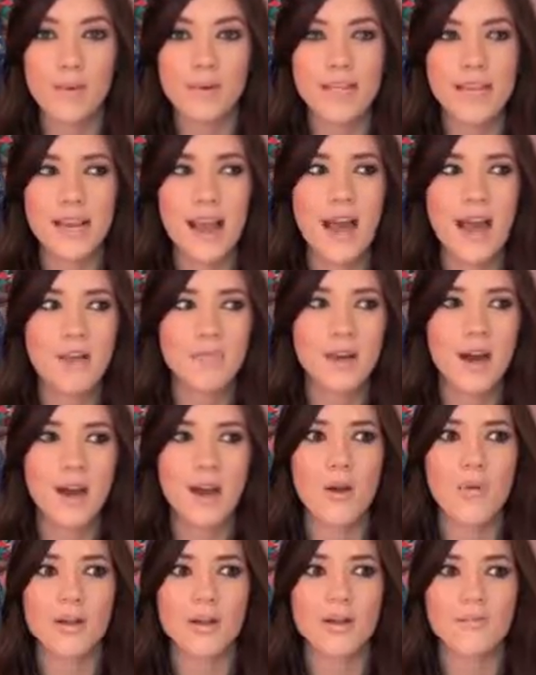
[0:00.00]
I was like, I'm
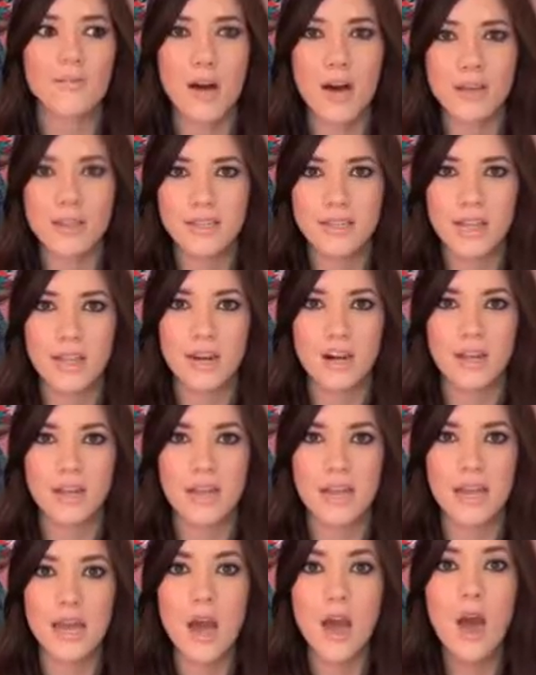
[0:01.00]
not going to
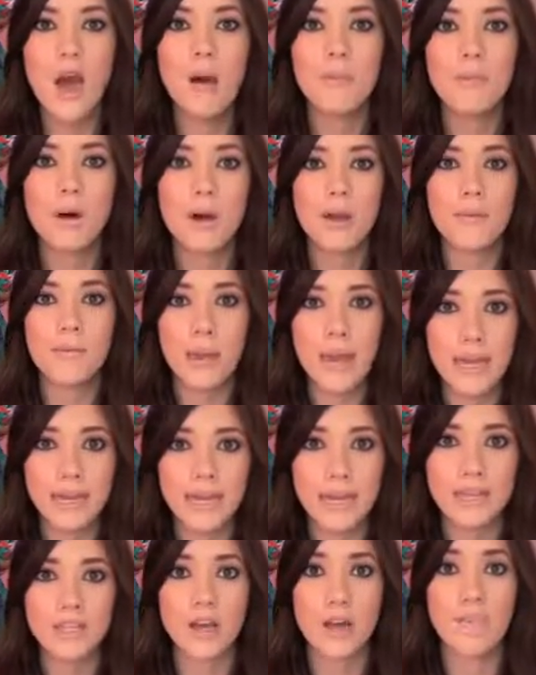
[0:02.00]
voluntarily put
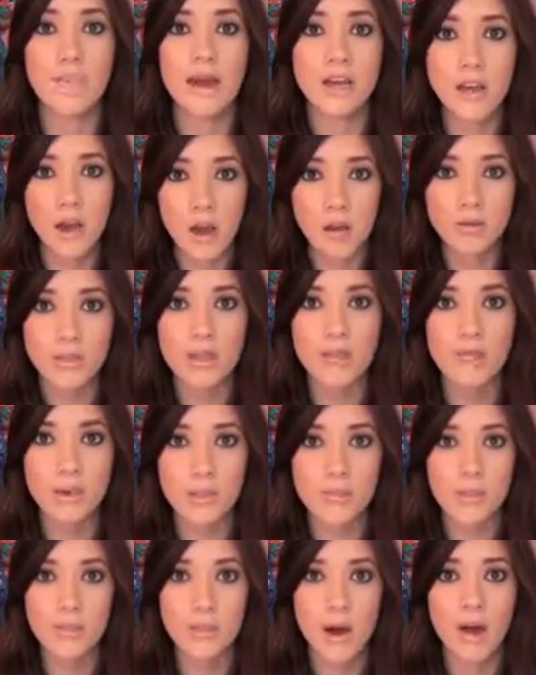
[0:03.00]
Band-Aids on my nose and
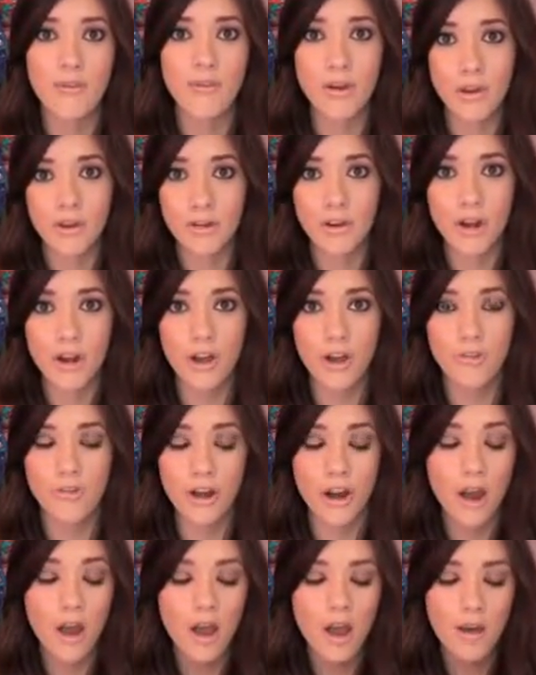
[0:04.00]
rip them off over and
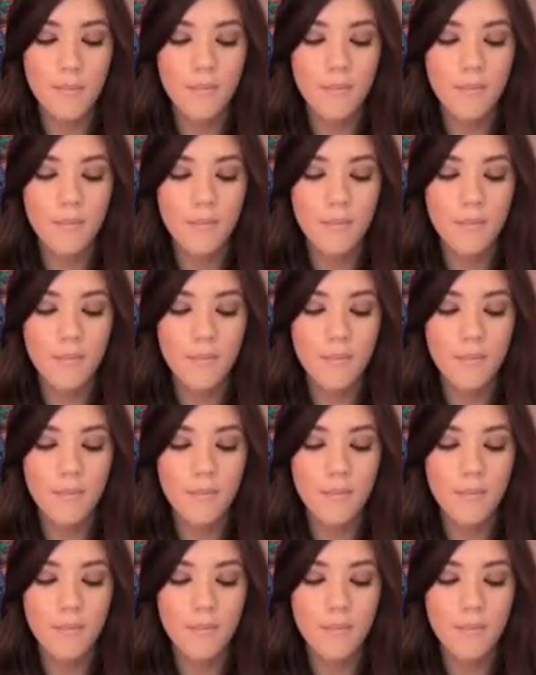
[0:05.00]
over.